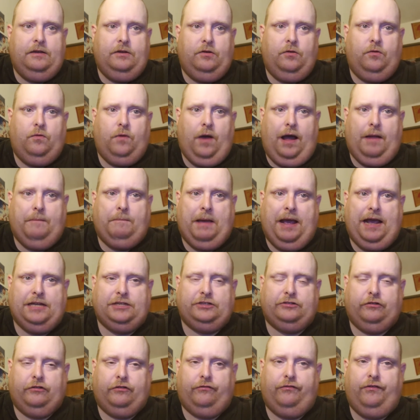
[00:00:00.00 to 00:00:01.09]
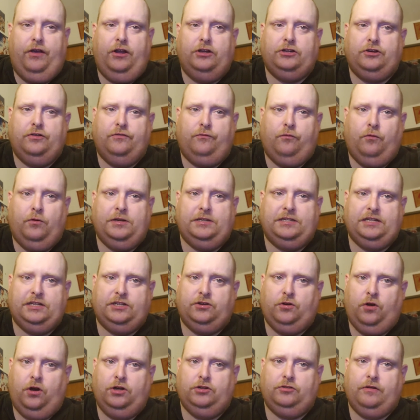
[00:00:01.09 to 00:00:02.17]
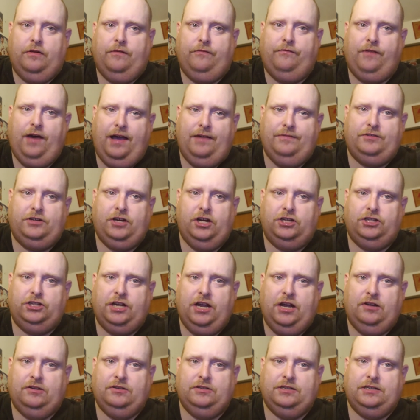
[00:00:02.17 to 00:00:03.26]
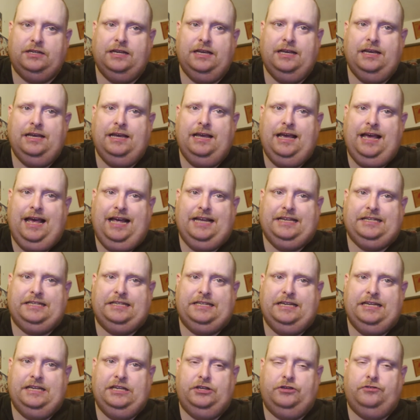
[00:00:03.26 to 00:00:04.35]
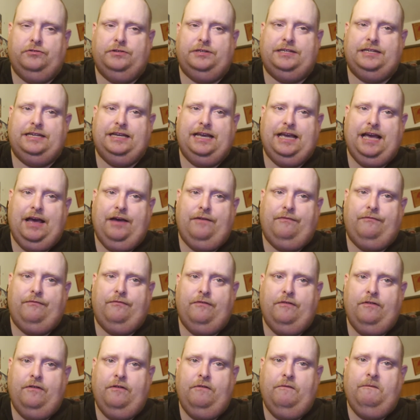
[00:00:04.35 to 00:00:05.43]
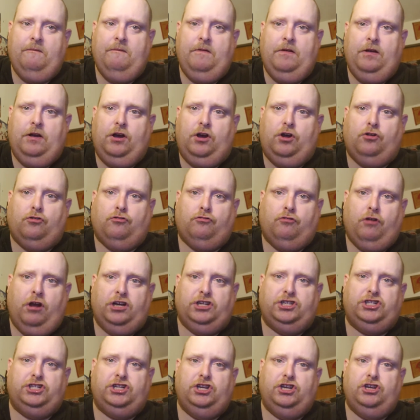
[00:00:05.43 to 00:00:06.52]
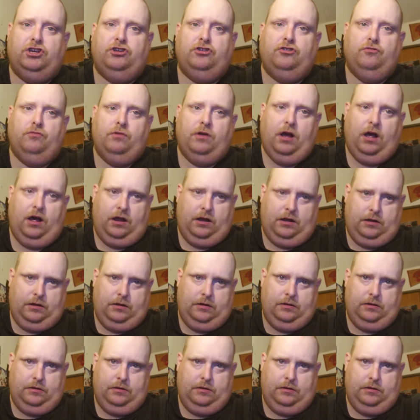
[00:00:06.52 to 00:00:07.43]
Who passed for 346 yards with 5 touchdowns as UCF crushed UConn.